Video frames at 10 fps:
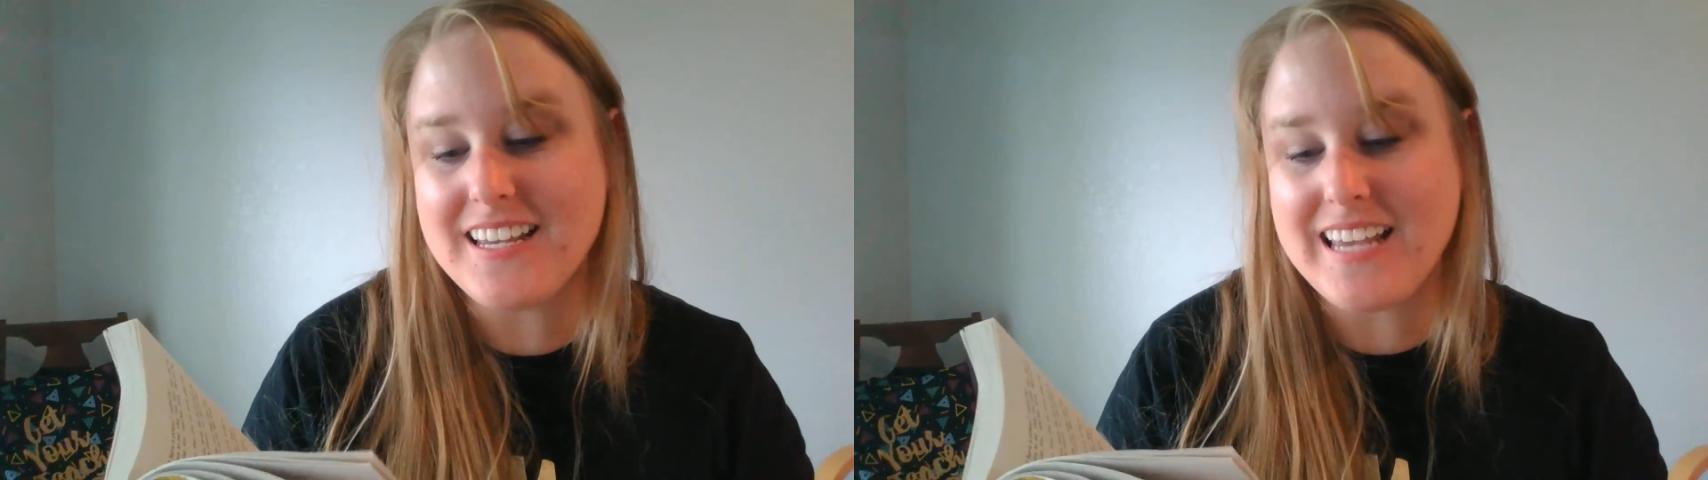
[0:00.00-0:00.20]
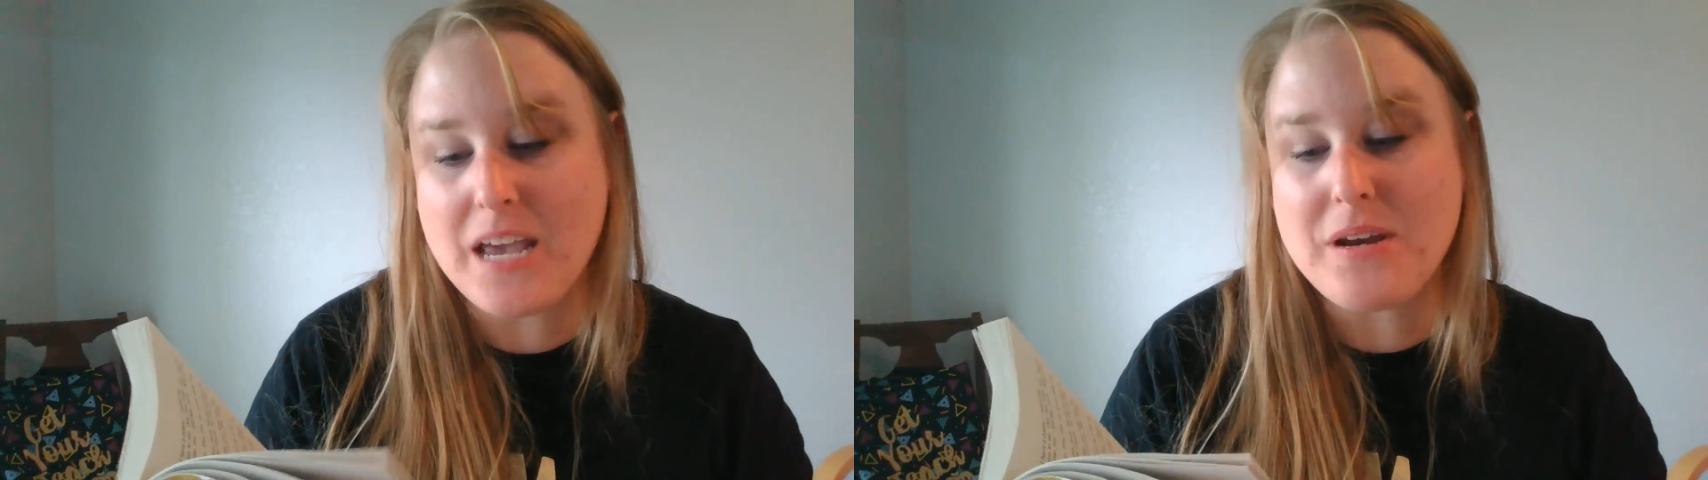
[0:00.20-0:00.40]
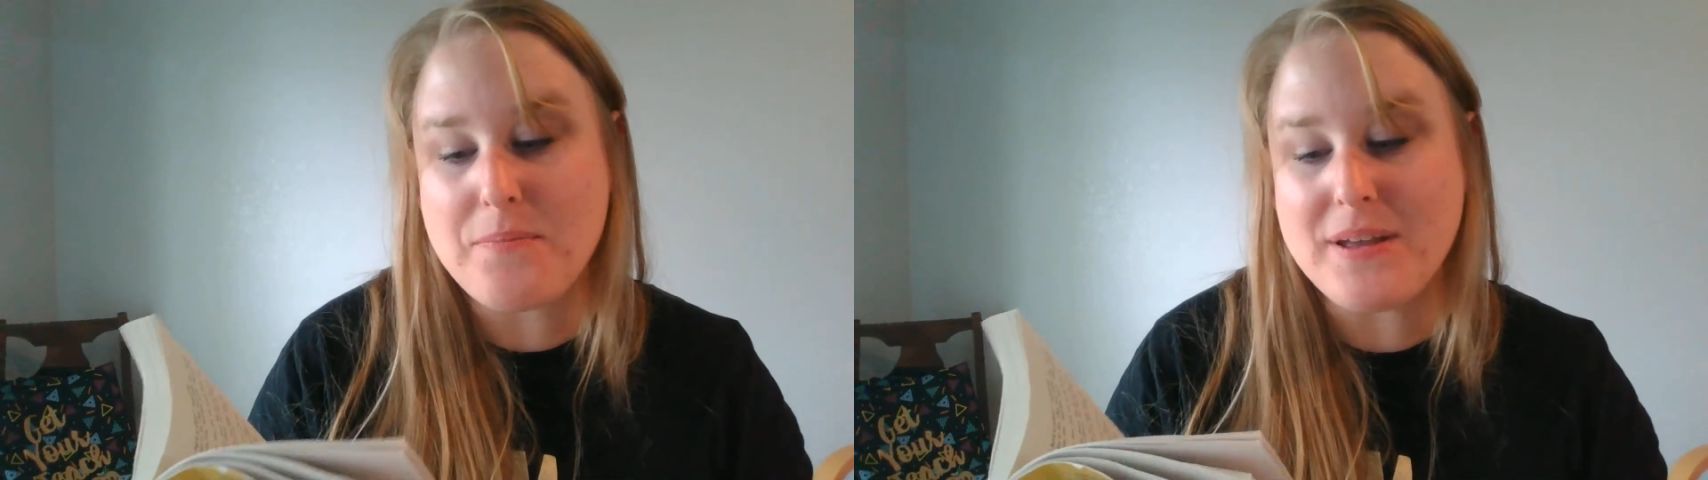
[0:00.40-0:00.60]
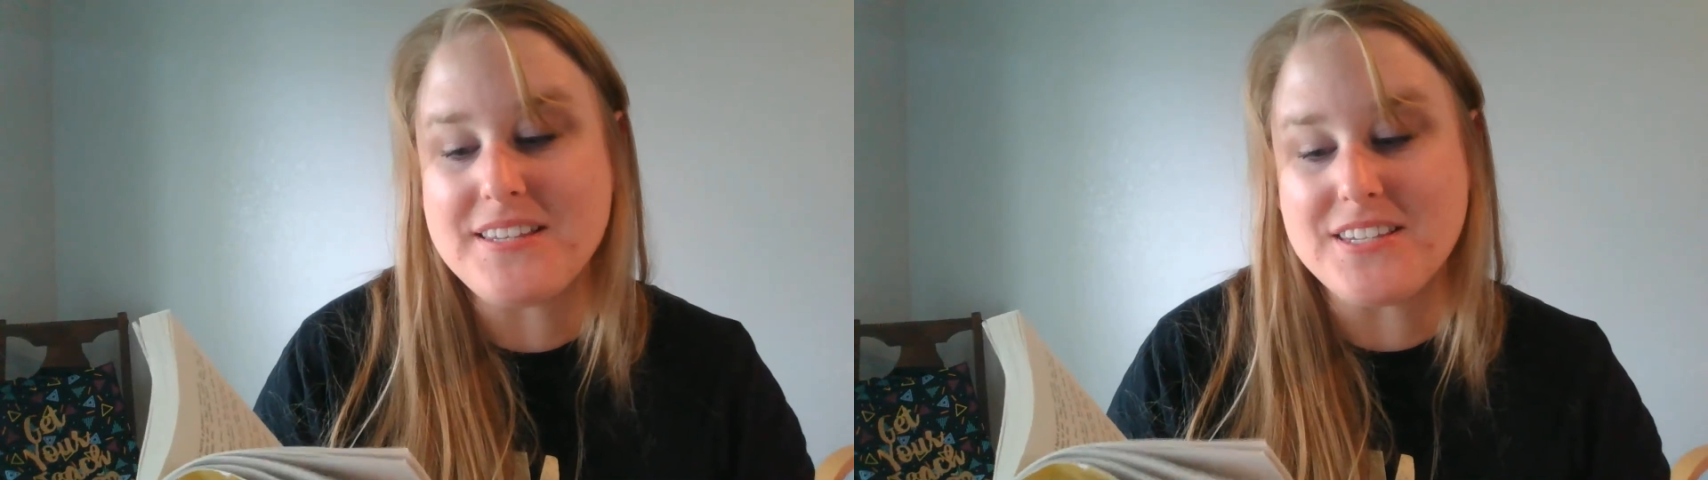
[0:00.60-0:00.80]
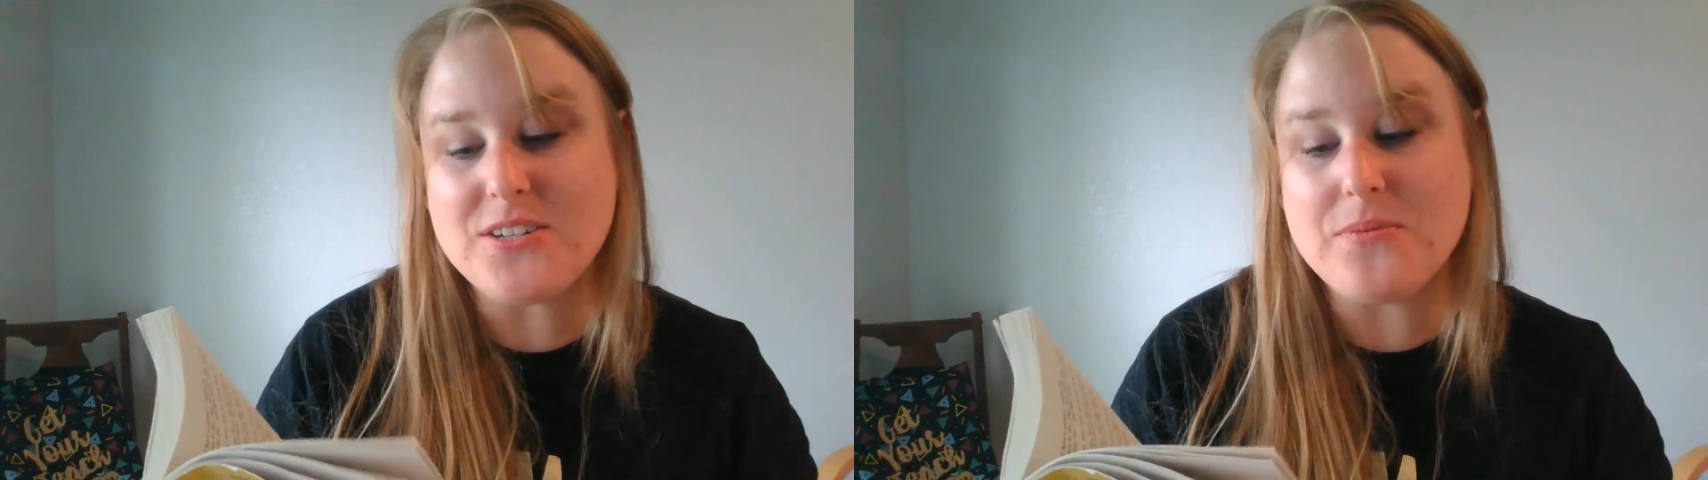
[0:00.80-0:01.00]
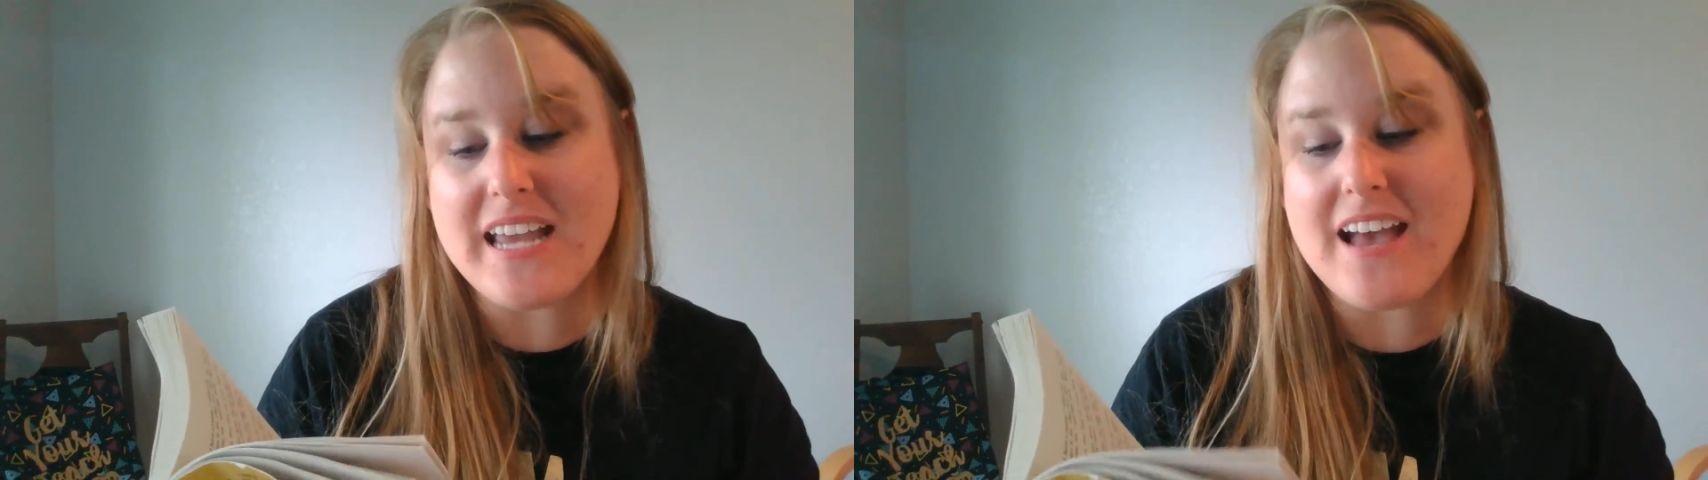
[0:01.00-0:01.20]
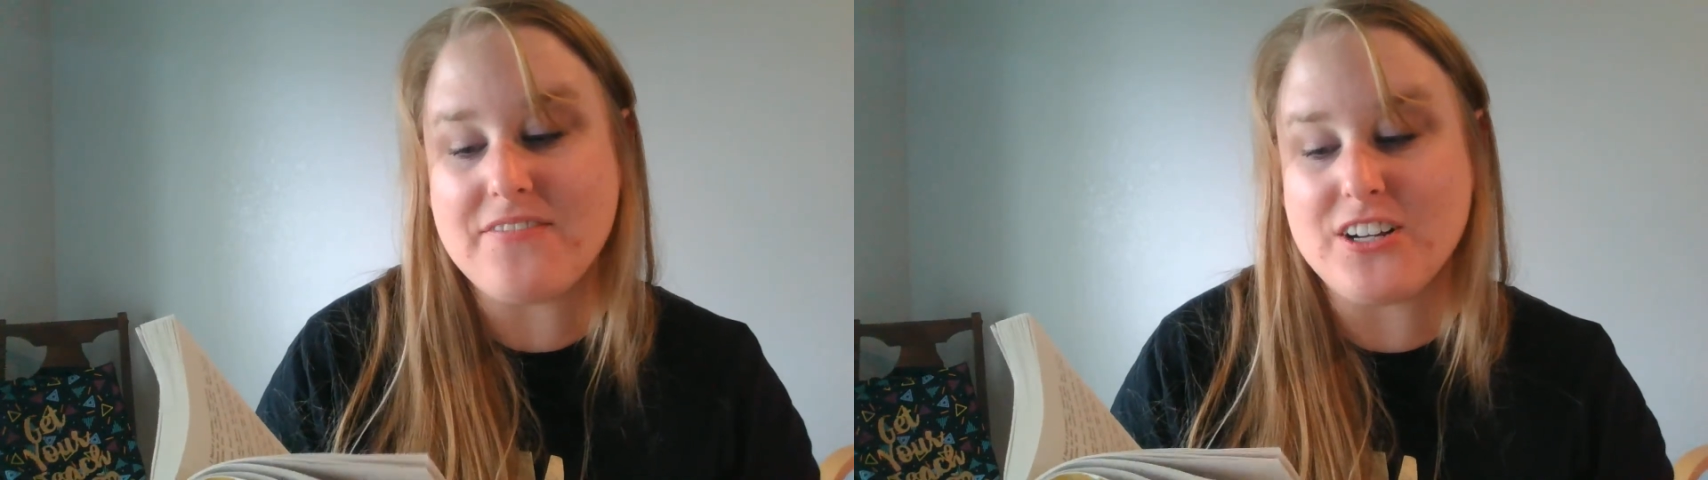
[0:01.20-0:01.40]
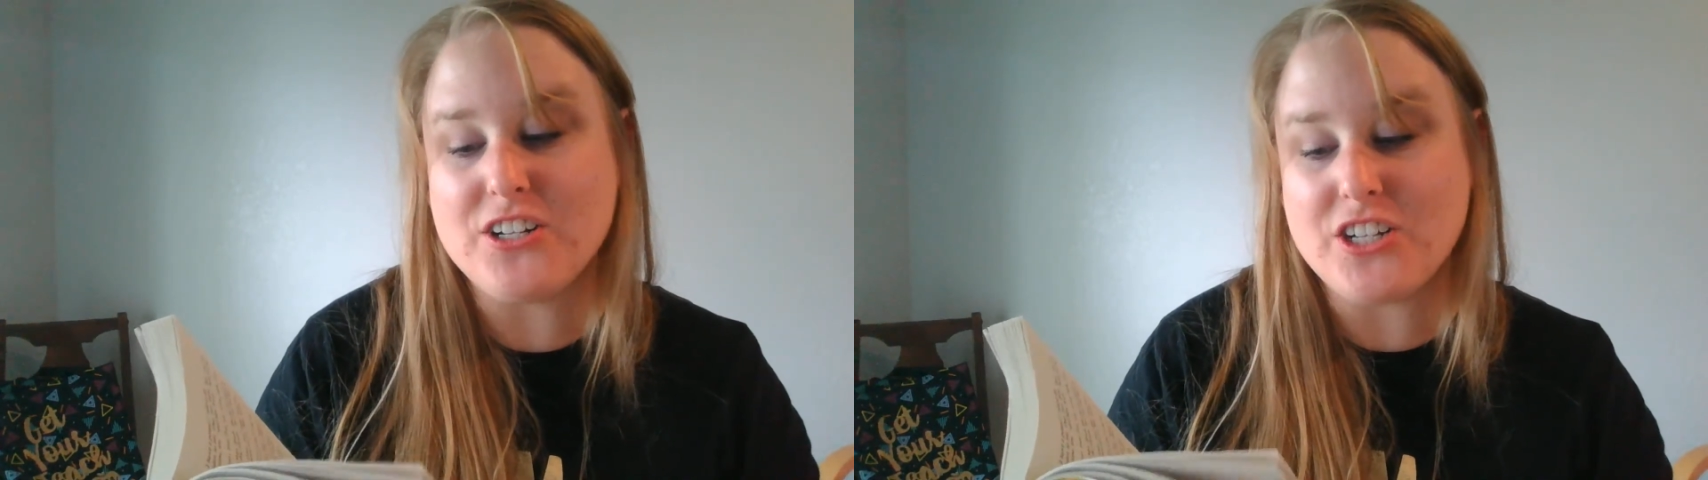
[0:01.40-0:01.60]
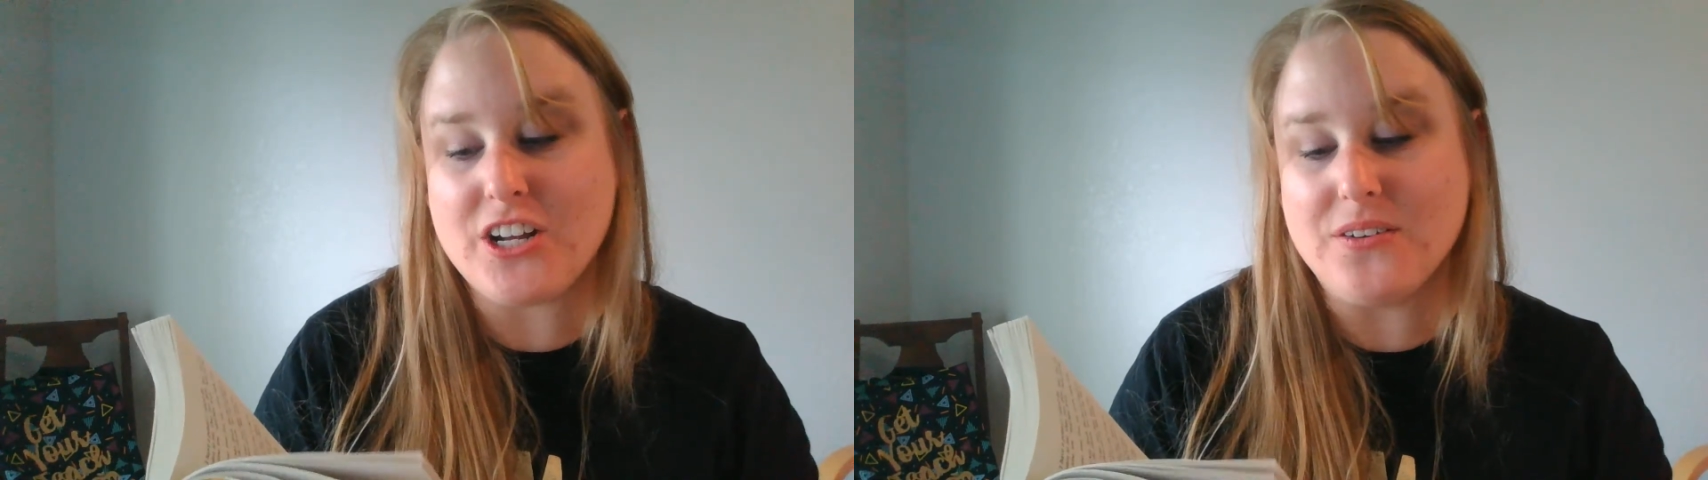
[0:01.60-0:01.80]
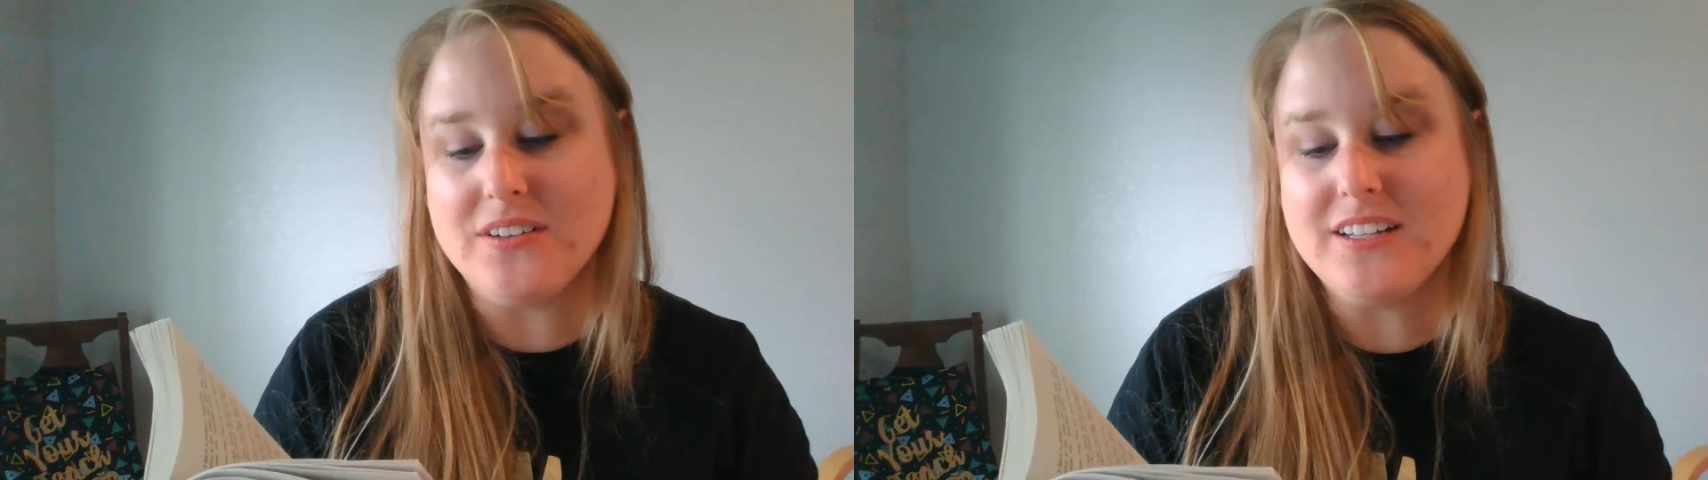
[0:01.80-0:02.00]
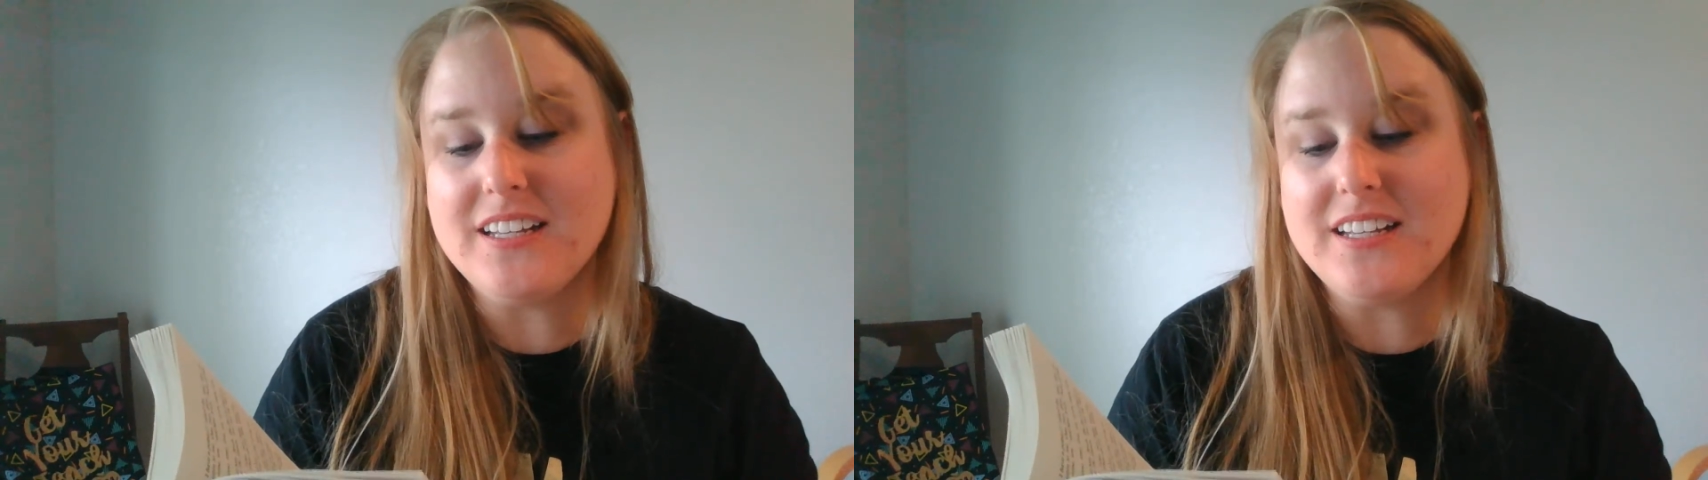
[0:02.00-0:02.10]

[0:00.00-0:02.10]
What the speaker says: "How many pencils do we have here, Joe?"